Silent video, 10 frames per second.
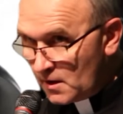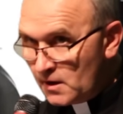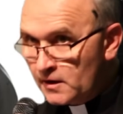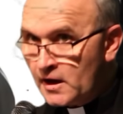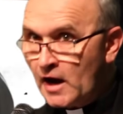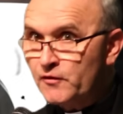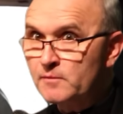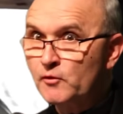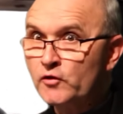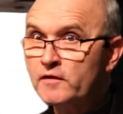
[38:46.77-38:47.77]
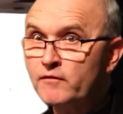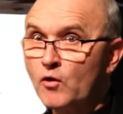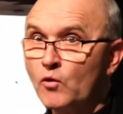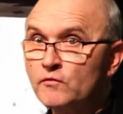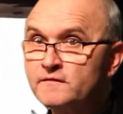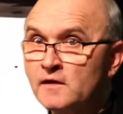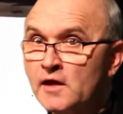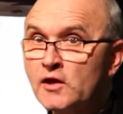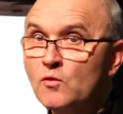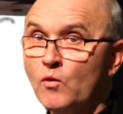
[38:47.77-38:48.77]
The entities were weakening,
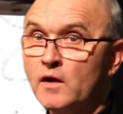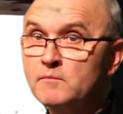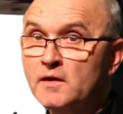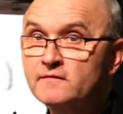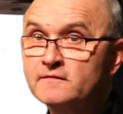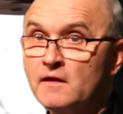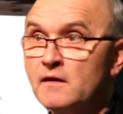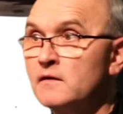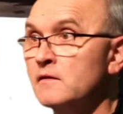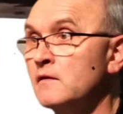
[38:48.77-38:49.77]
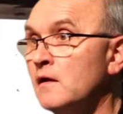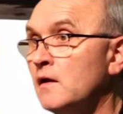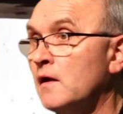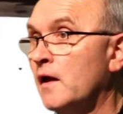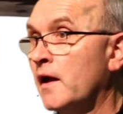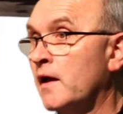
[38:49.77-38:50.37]
their taunts growing desperate,